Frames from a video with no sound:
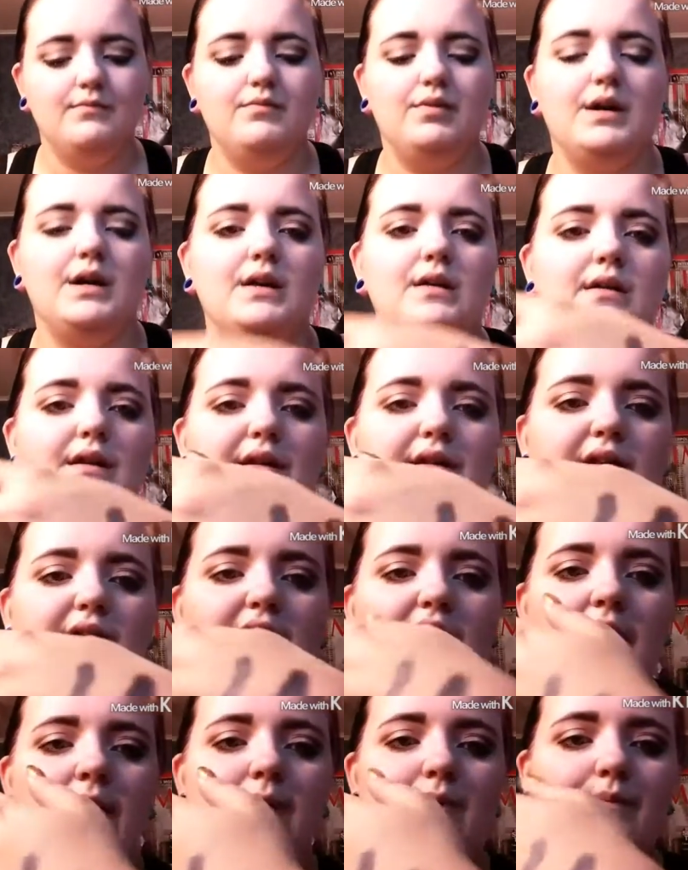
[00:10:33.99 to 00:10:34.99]
But this
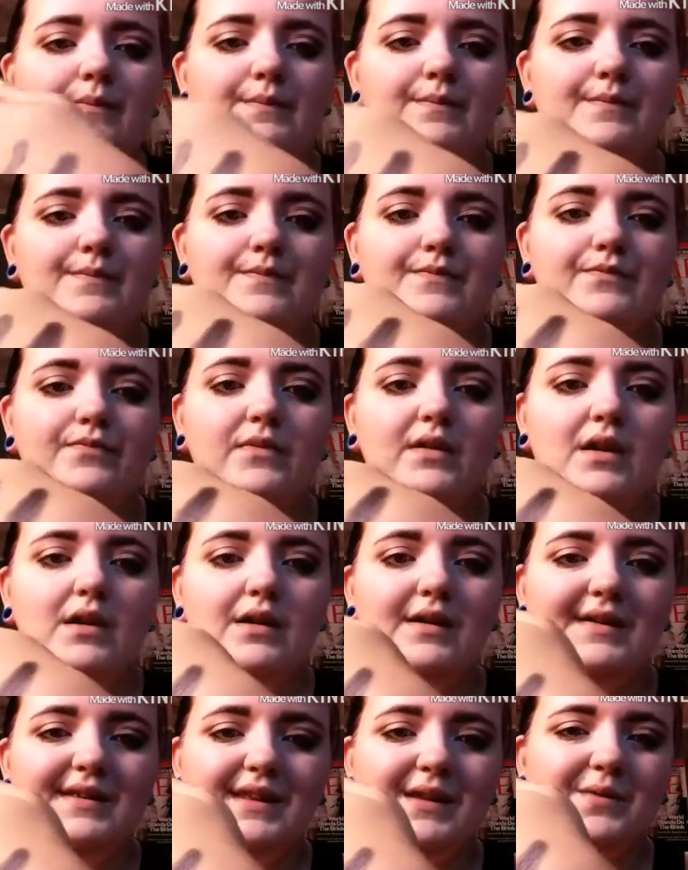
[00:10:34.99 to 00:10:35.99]
is it.
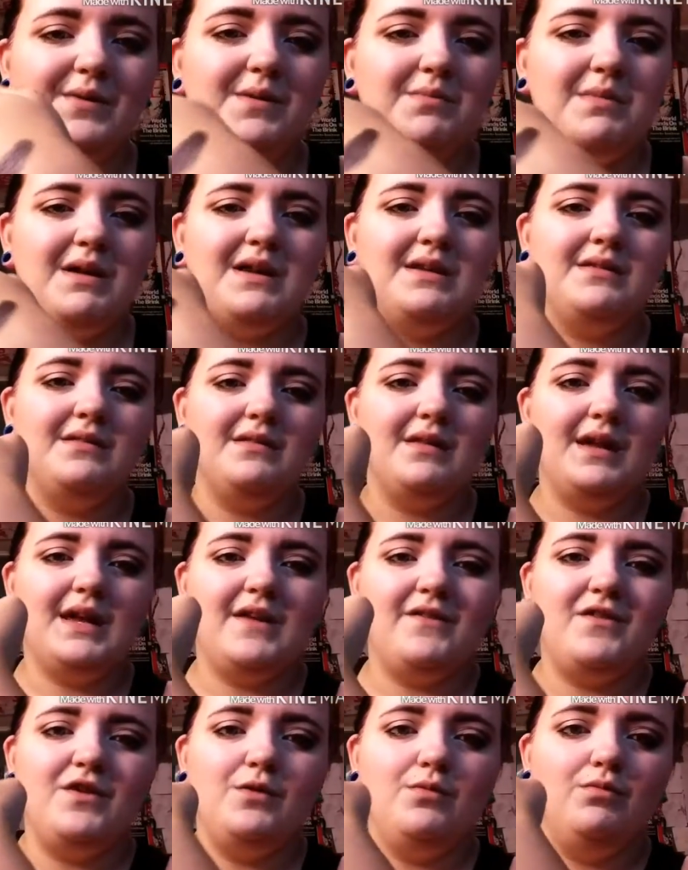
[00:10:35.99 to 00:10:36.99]
See what I mean?
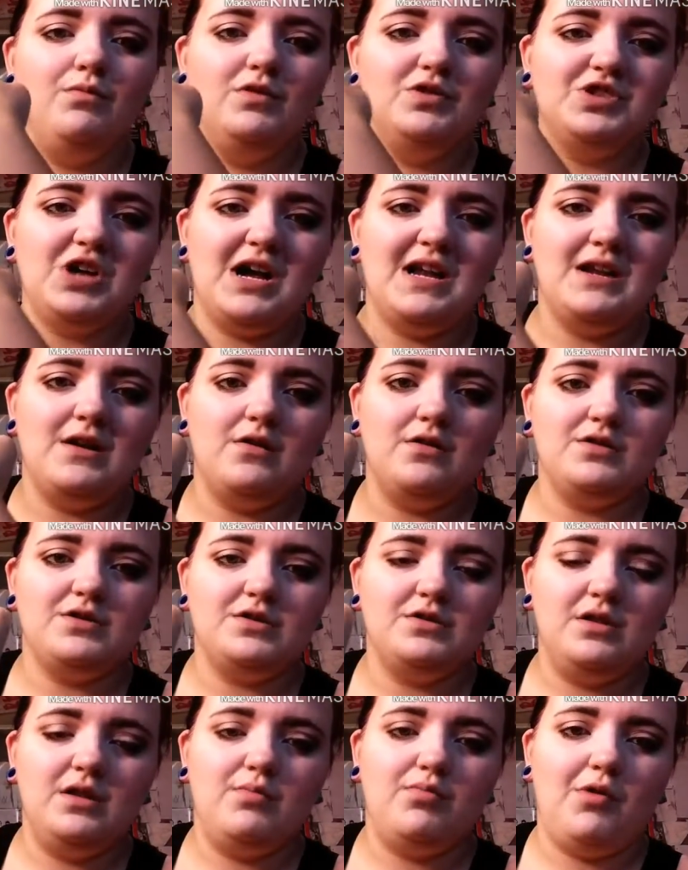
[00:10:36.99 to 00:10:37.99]
Like, if you shine it
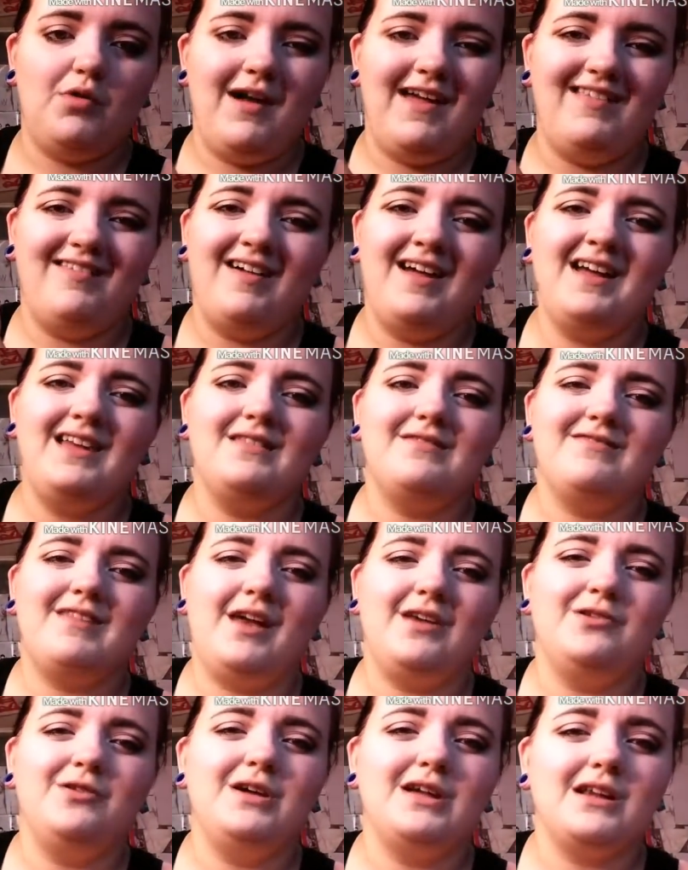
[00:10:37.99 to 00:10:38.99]
to the bright light,
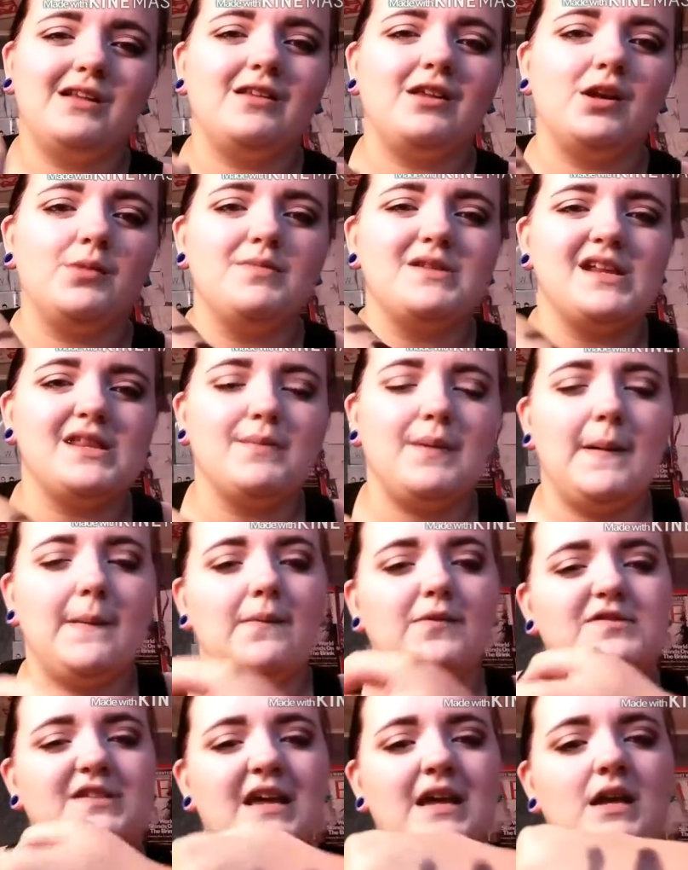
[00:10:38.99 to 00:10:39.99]
then you get a little bit of the
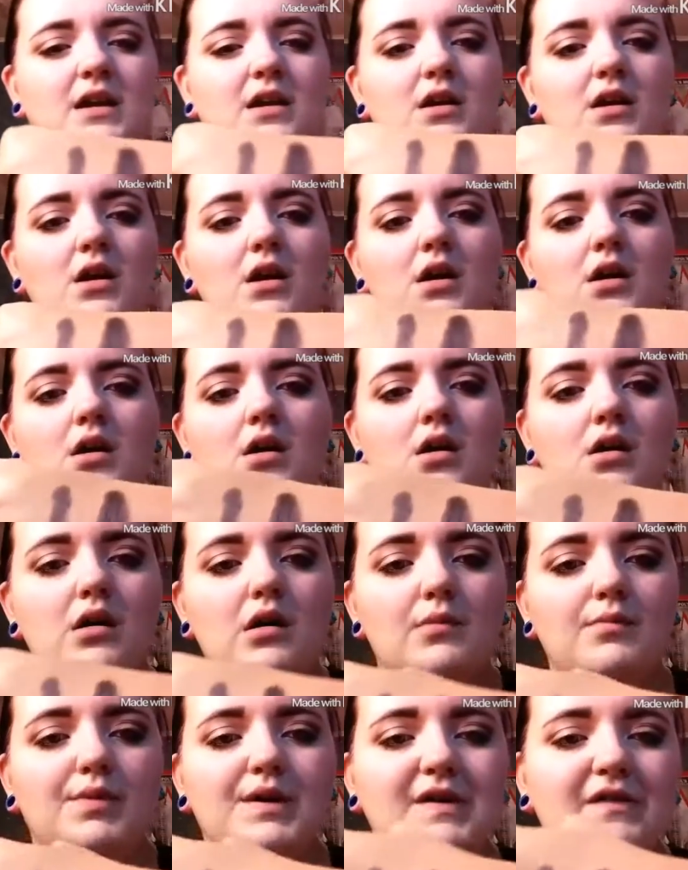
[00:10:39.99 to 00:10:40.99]
purple tint,
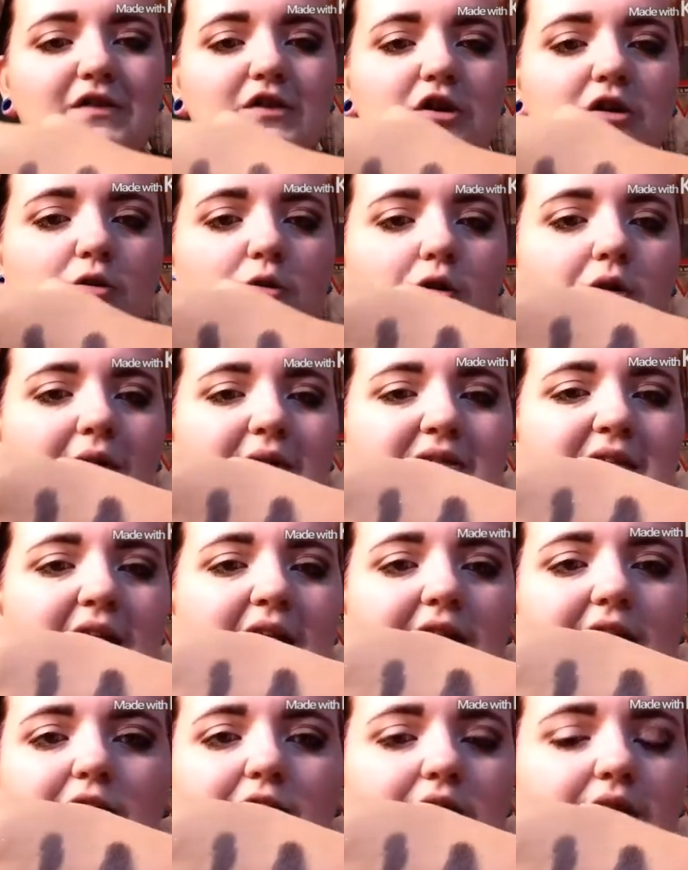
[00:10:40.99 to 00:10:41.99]
but if you just hold it like
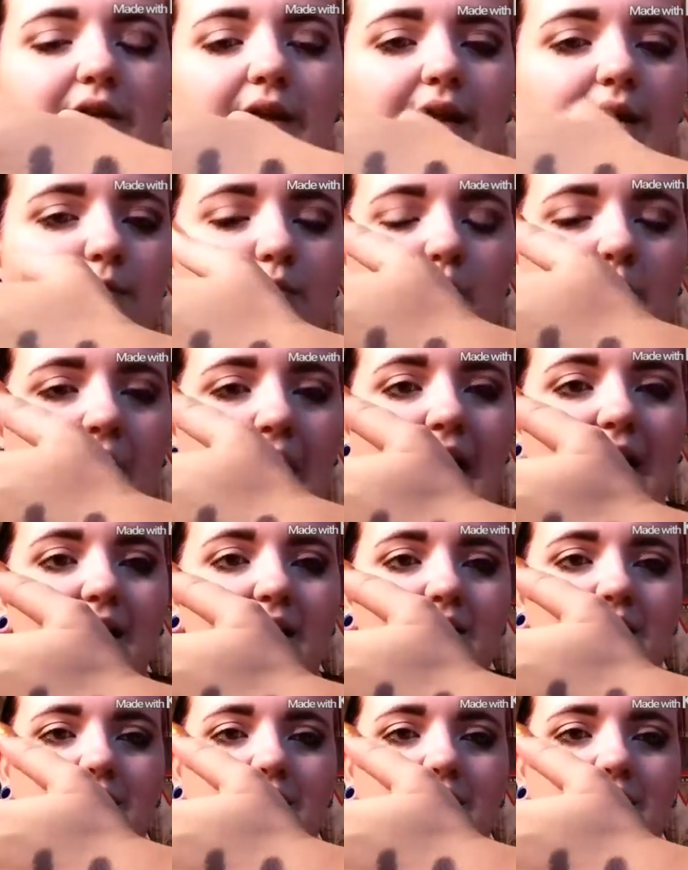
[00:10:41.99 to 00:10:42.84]
that, it looks like black.